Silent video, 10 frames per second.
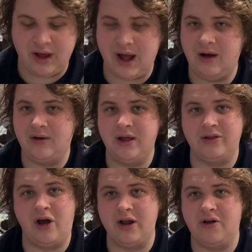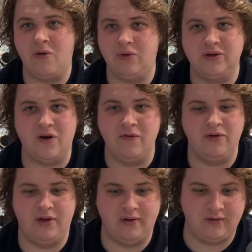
I would get the honeycomb ones over this.